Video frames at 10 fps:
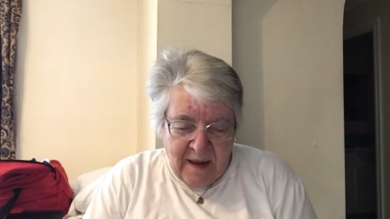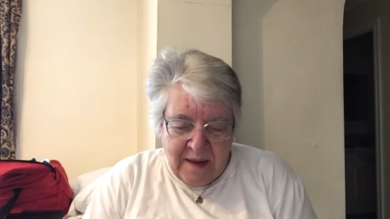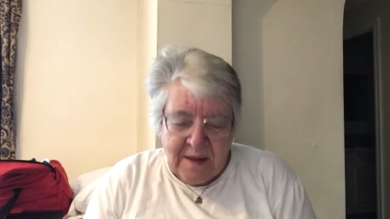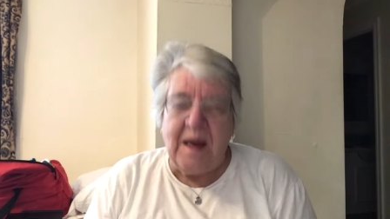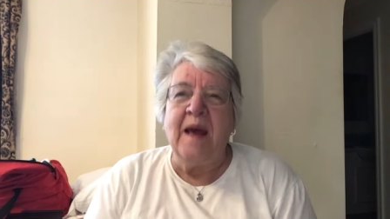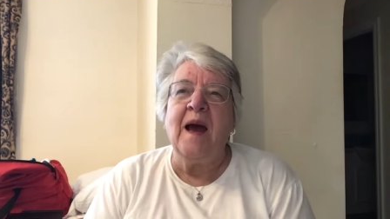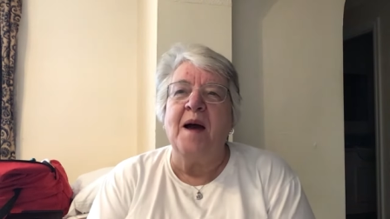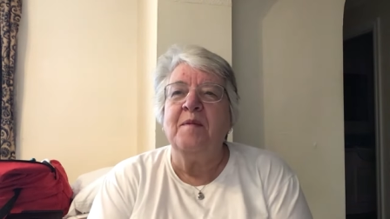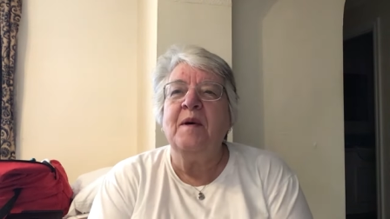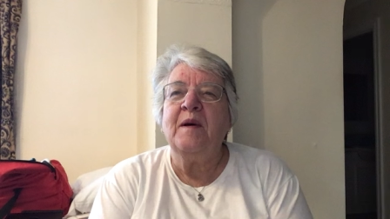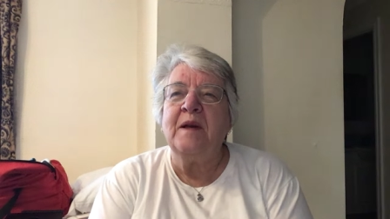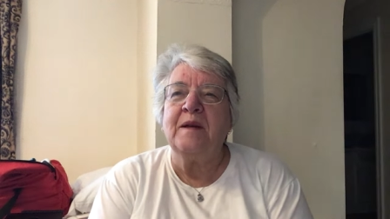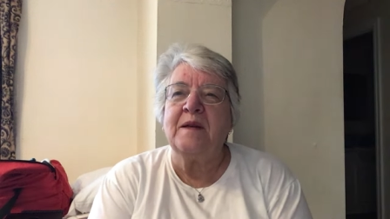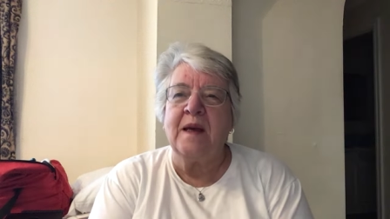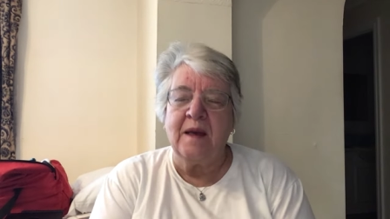Today I'm uh,
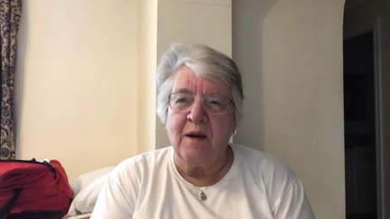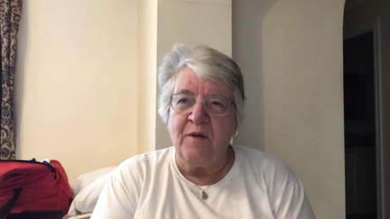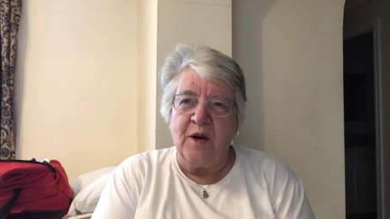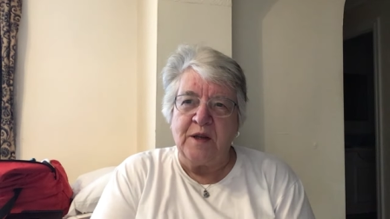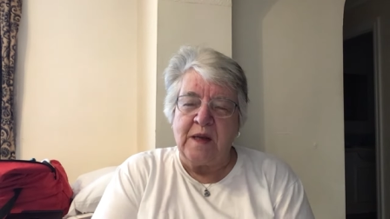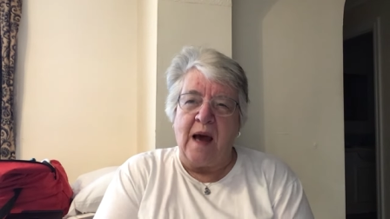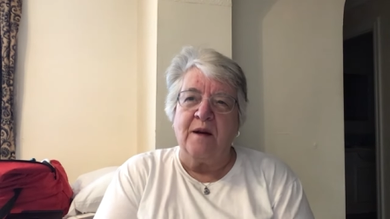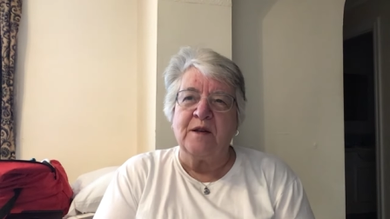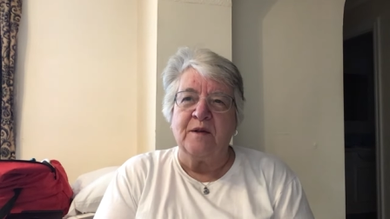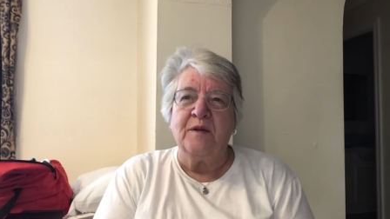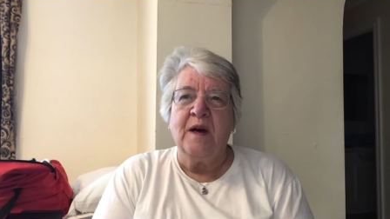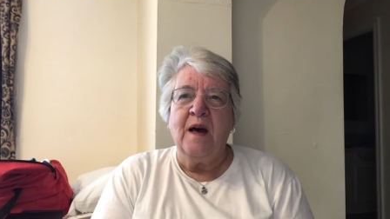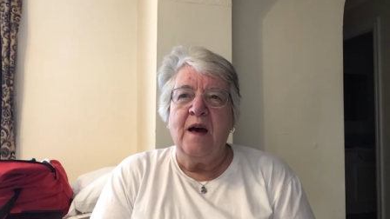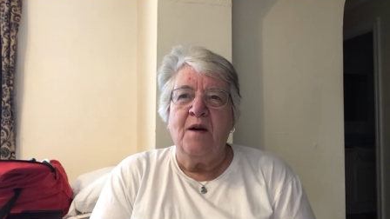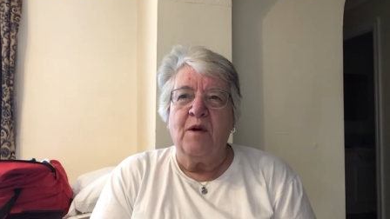taking a verse out of
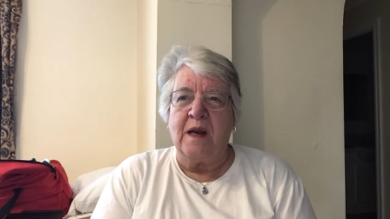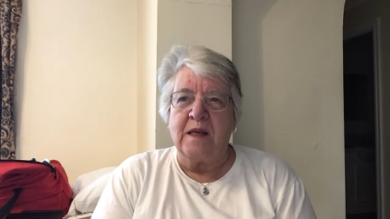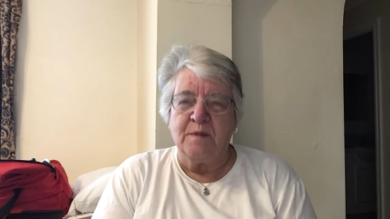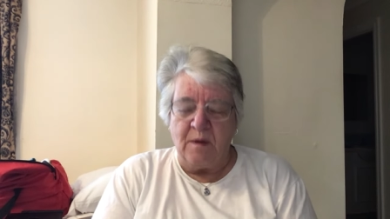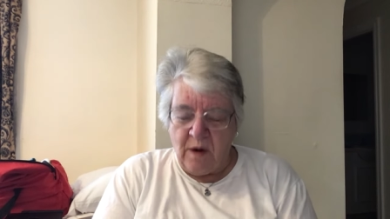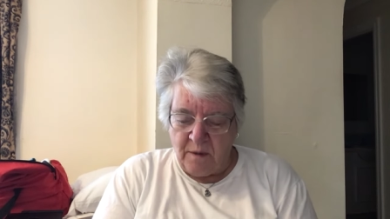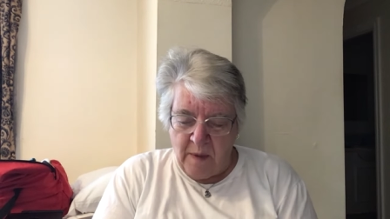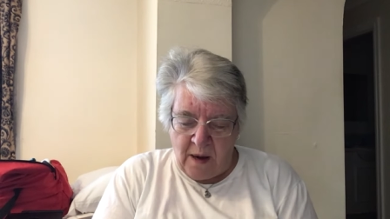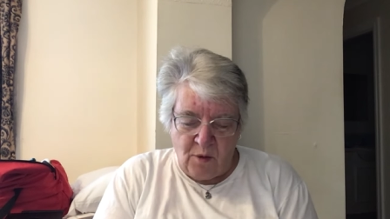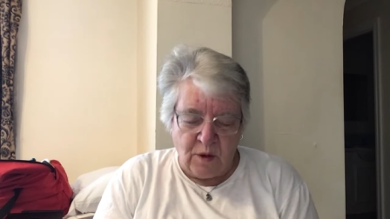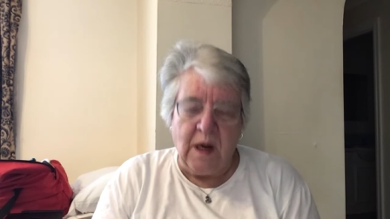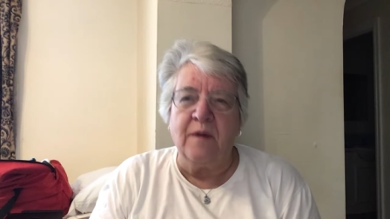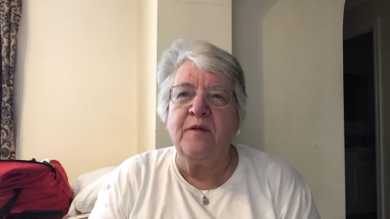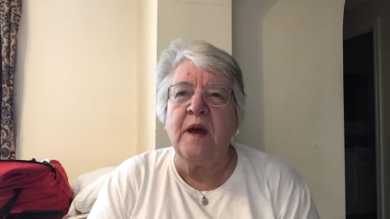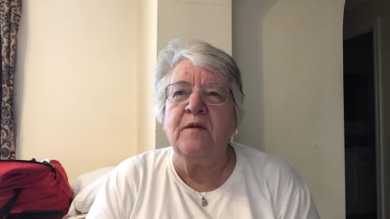what has to be one of my all
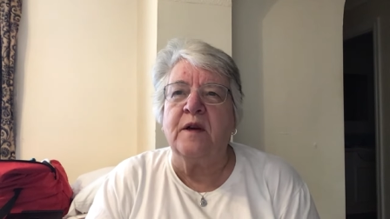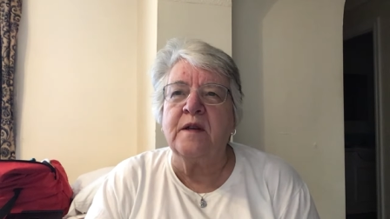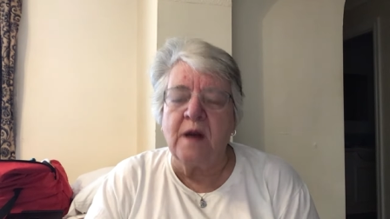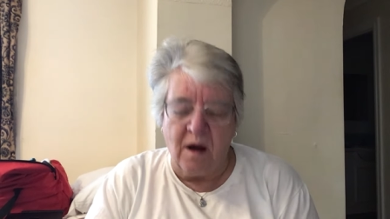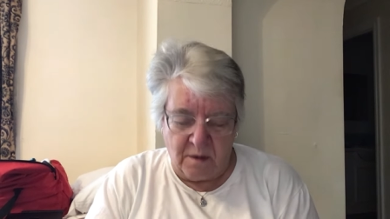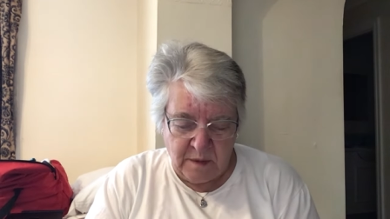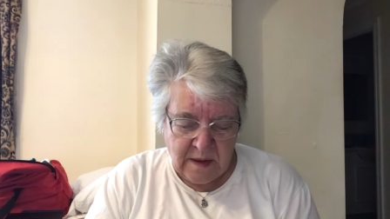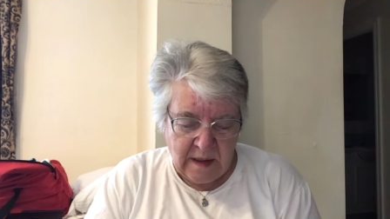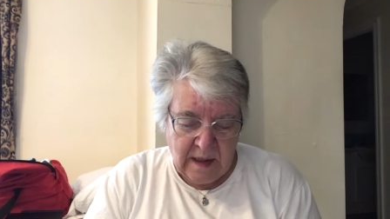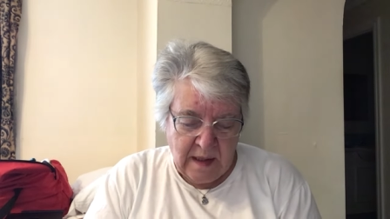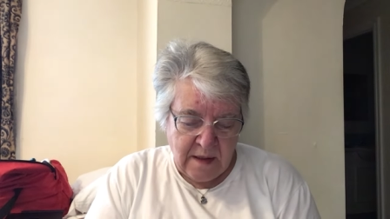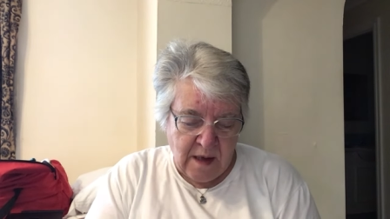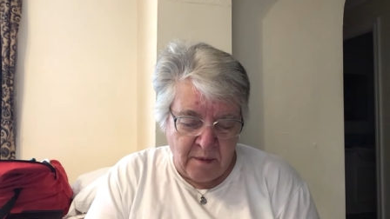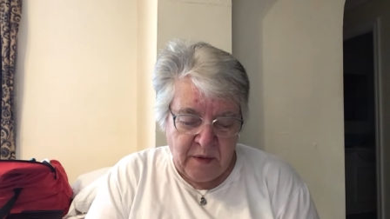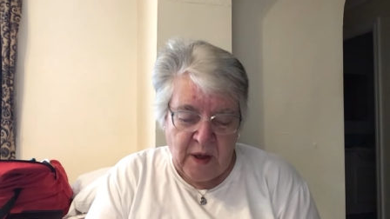time favourite Psalms,
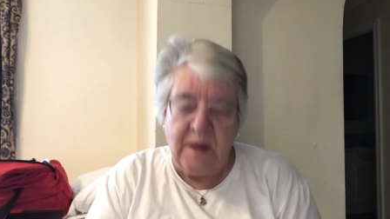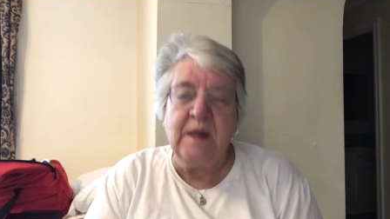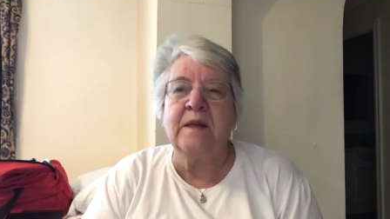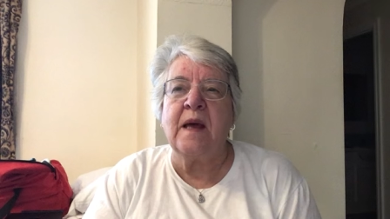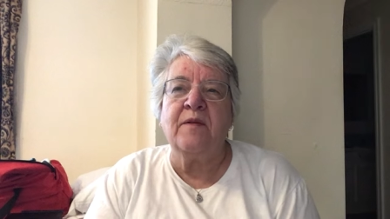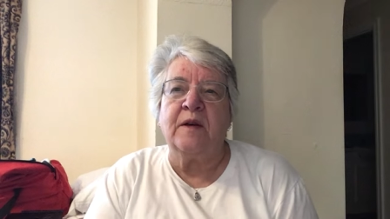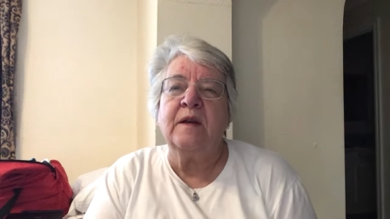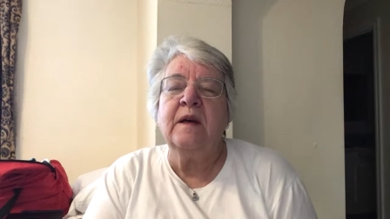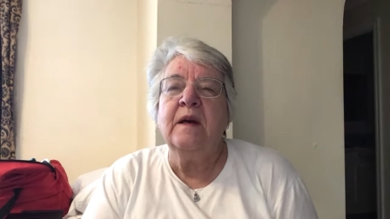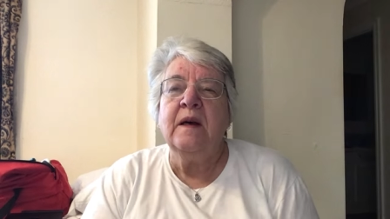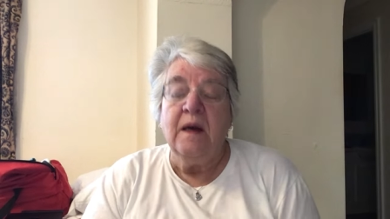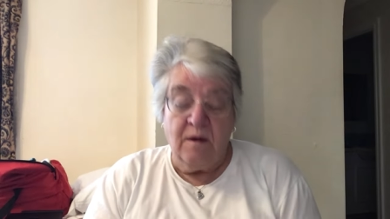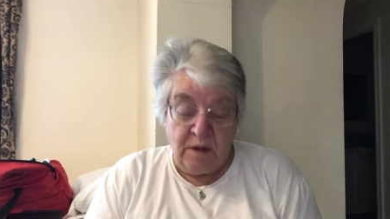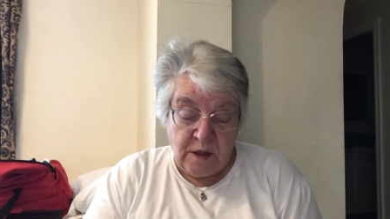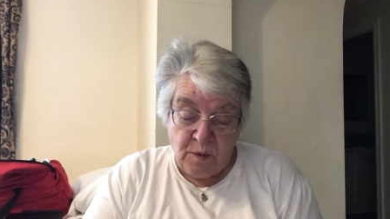Psalm 37,
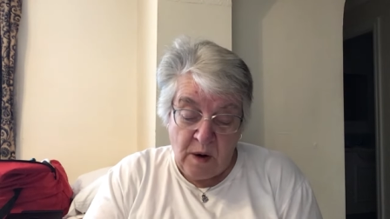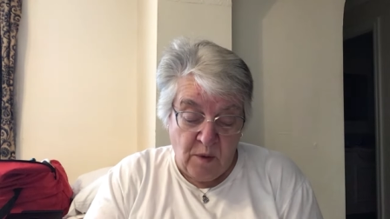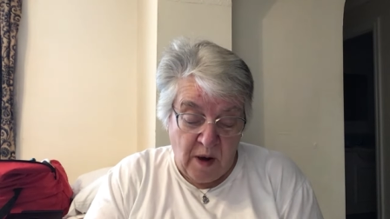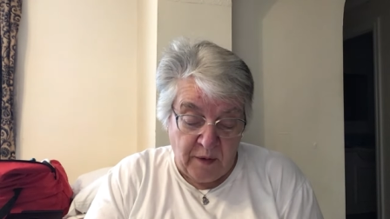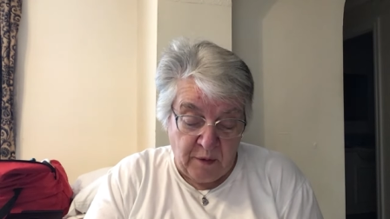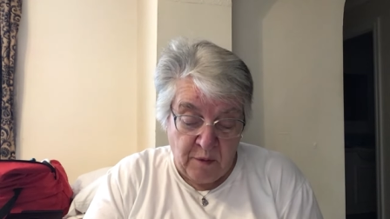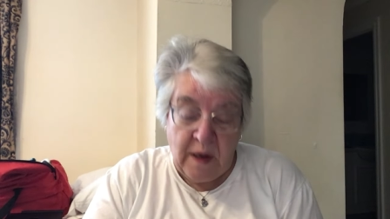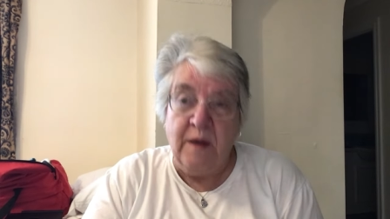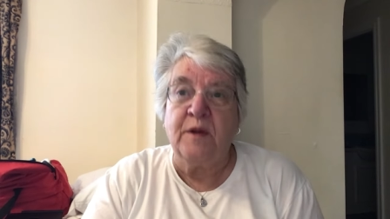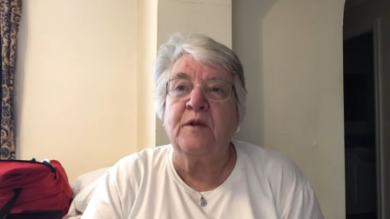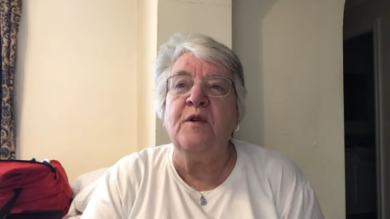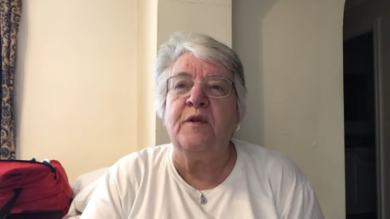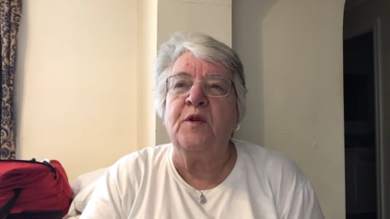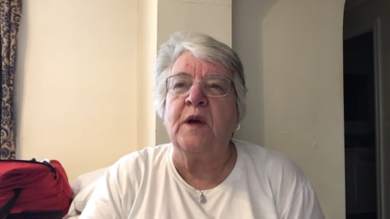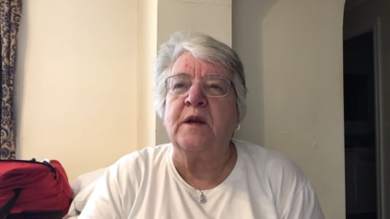which is well worth a read through if
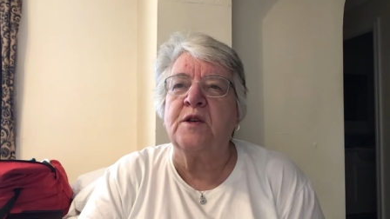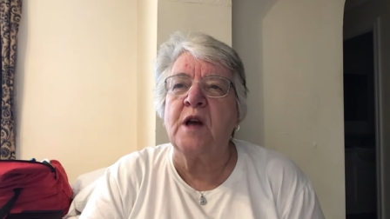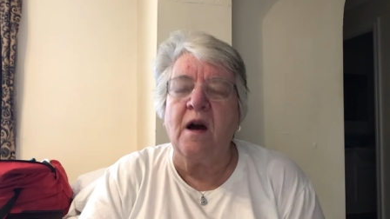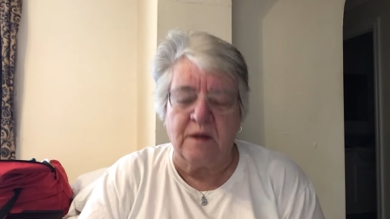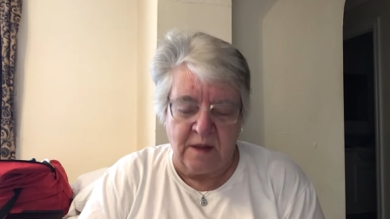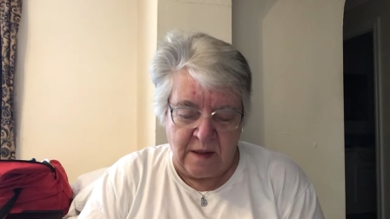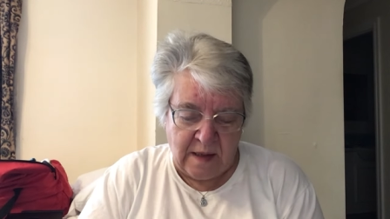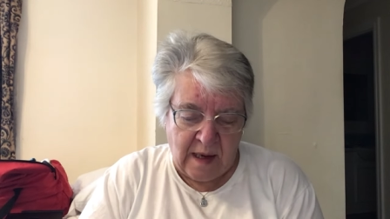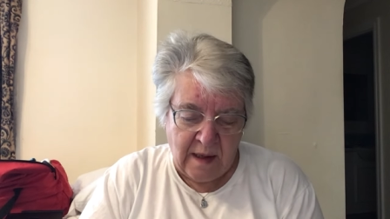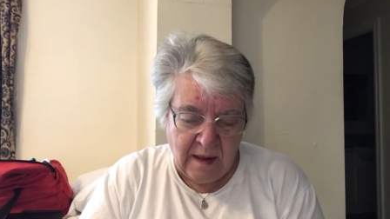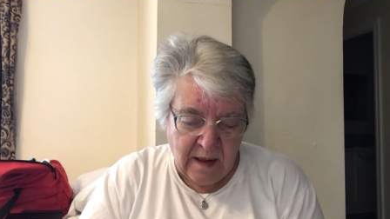you get a chance today.